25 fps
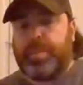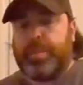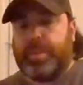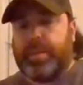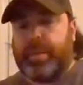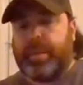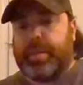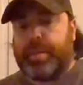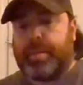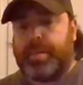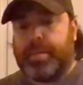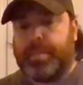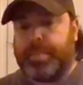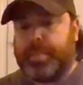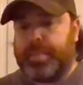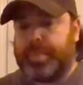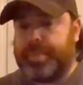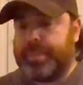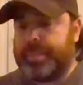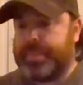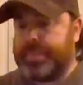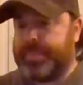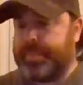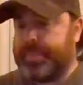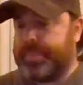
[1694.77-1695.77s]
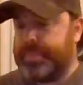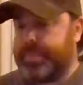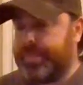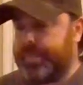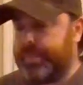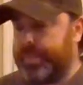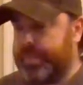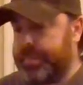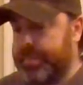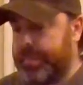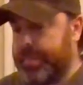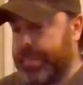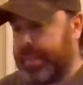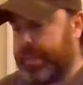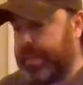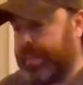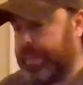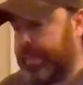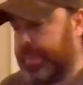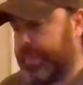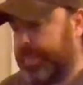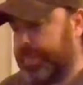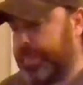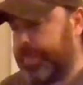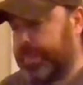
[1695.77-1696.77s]
blue down. I
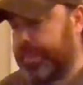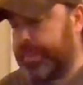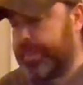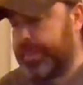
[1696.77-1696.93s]
don't know.